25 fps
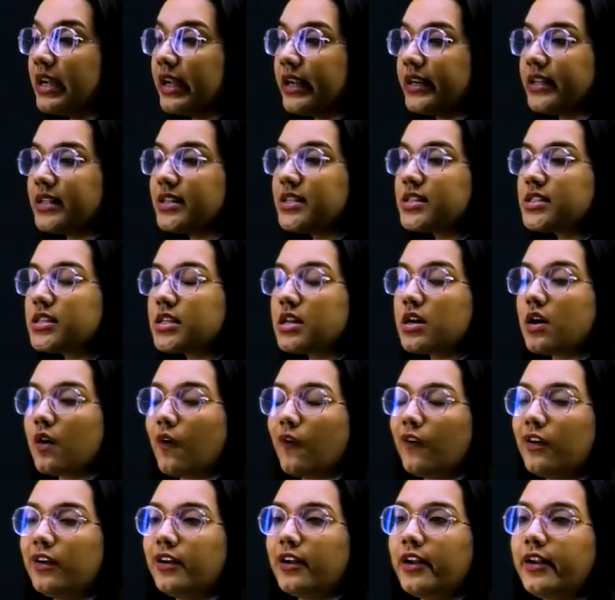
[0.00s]
it is
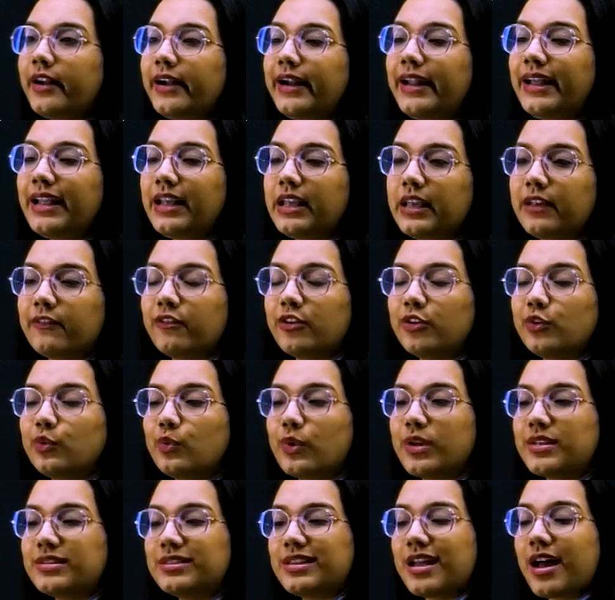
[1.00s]
already given to
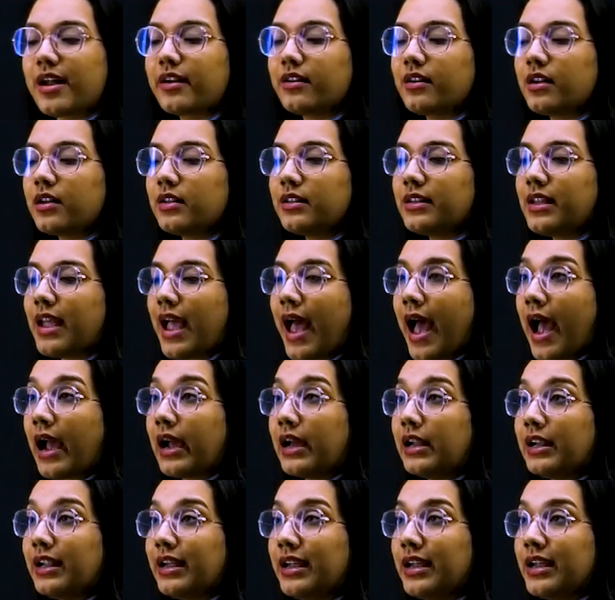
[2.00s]
us that
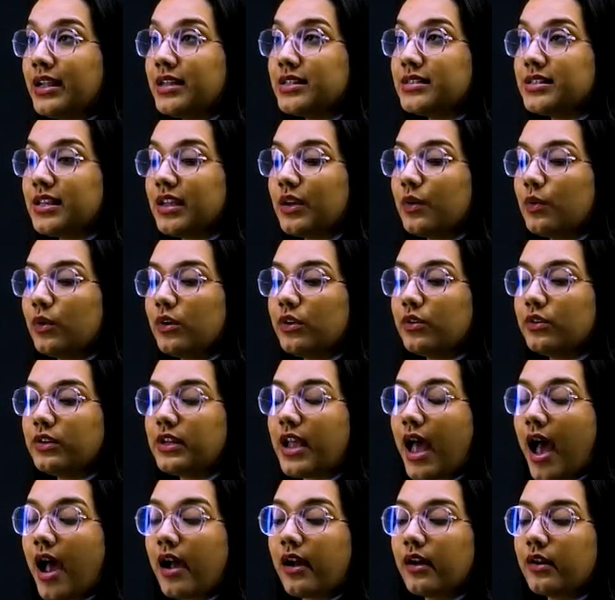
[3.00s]
angle A is equal to the
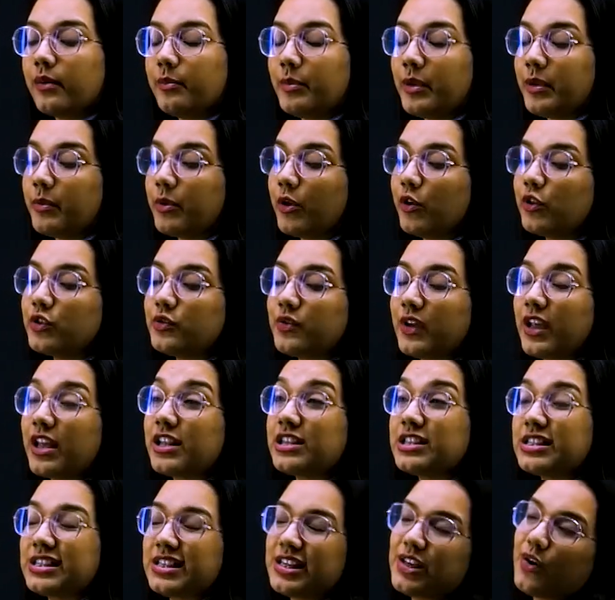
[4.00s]
angle B, because we
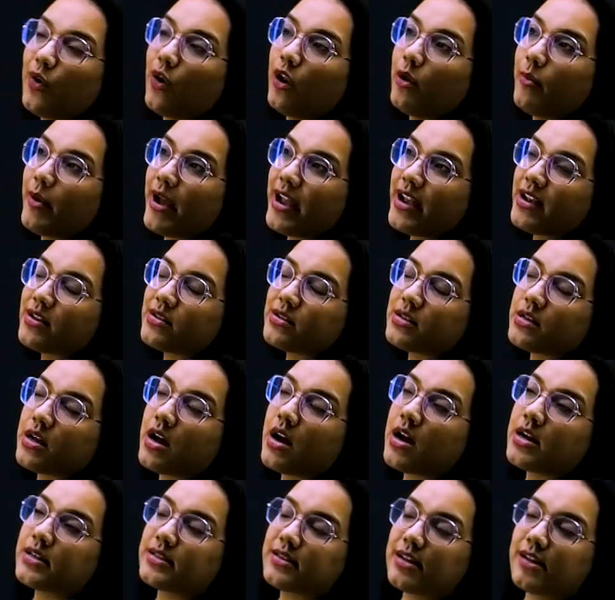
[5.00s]
can see all by
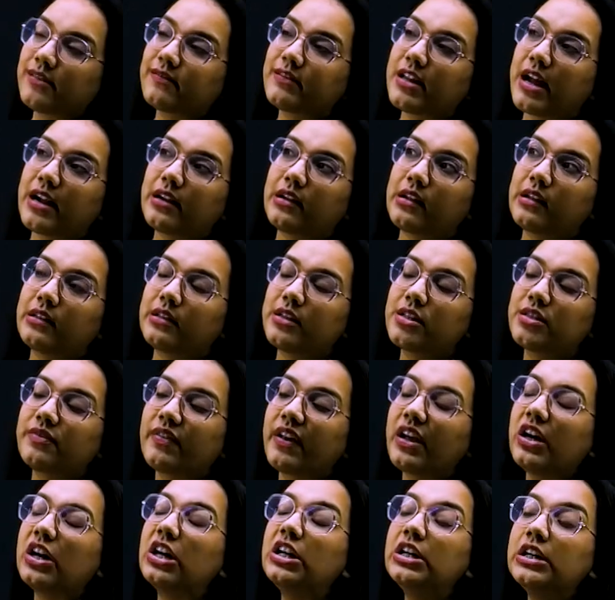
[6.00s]
ourselves that in this
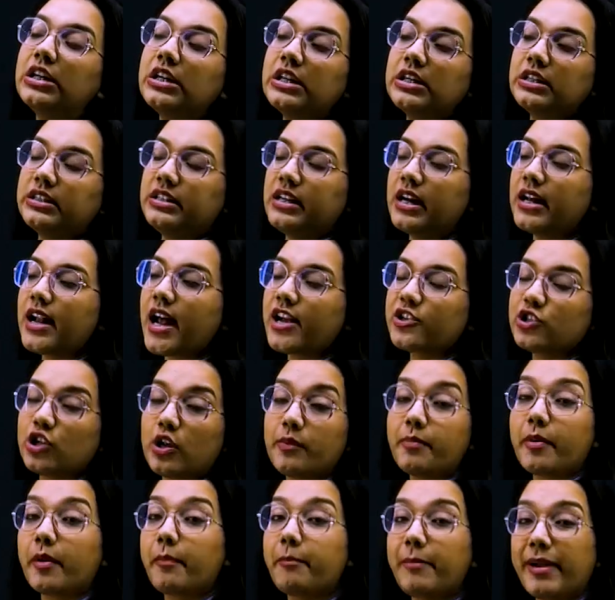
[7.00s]
figure they are actually
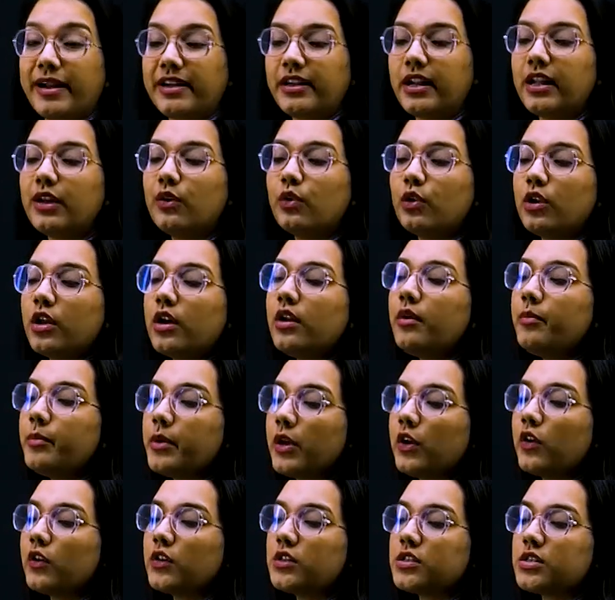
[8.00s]
perpendicular,
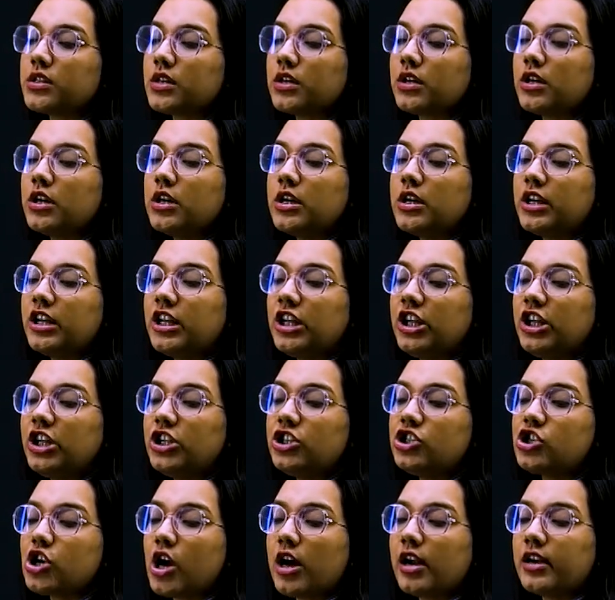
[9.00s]
because
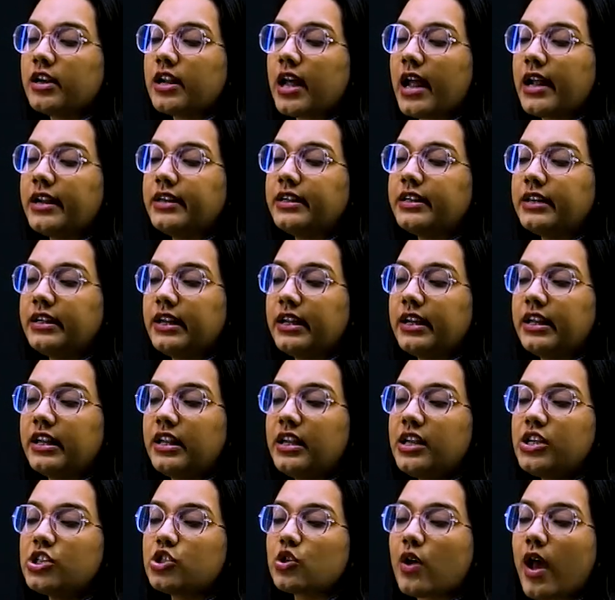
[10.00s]
each are 90
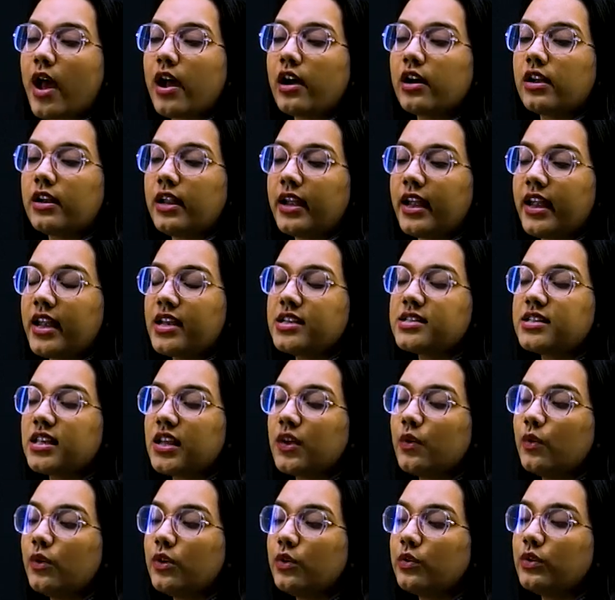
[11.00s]
degrees. So angle A is
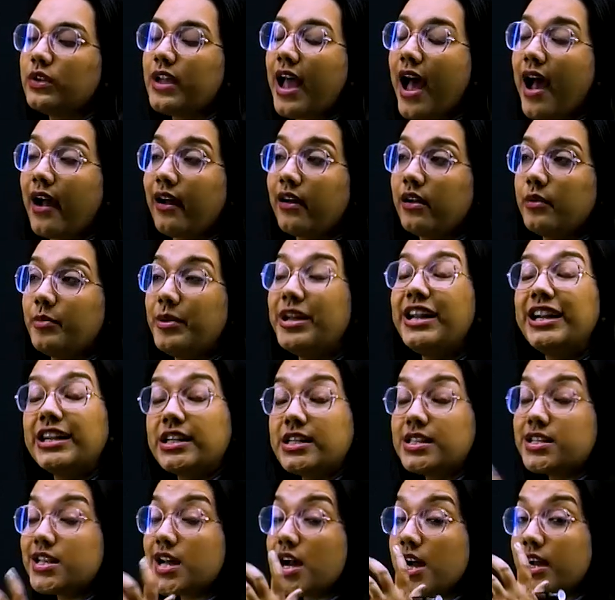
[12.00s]
equal to the angle B. It
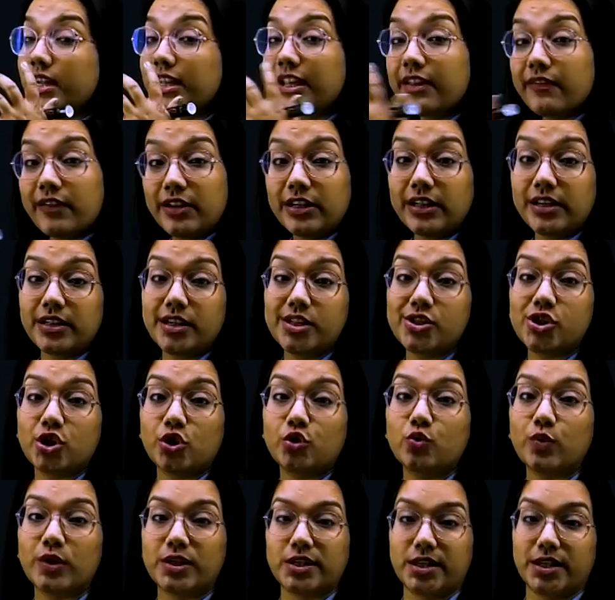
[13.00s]
is a given condition
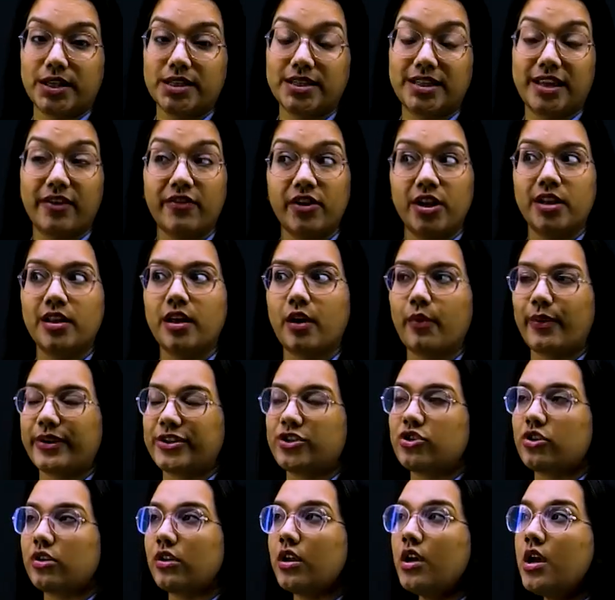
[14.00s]
to us. It is given in the
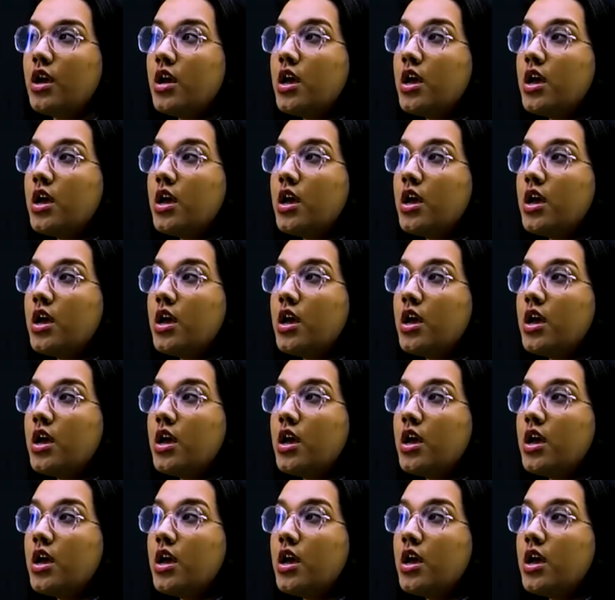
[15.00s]
question.